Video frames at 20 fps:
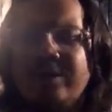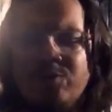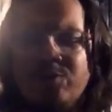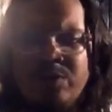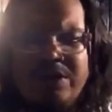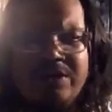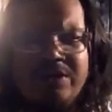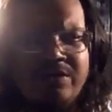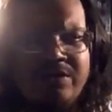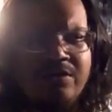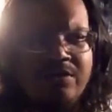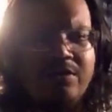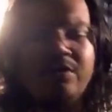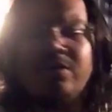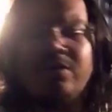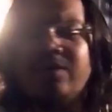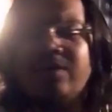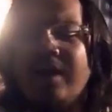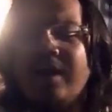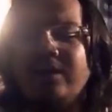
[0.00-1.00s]
we can
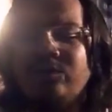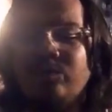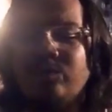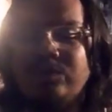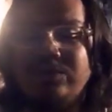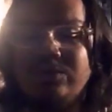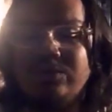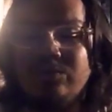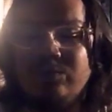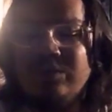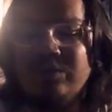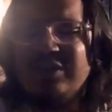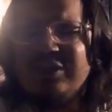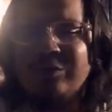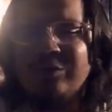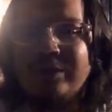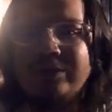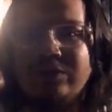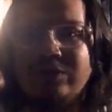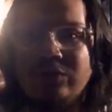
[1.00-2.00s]
theorize, which is really
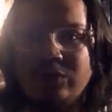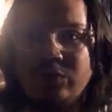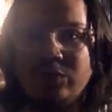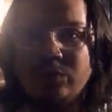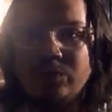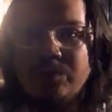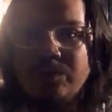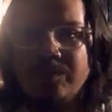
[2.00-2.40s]
great to do.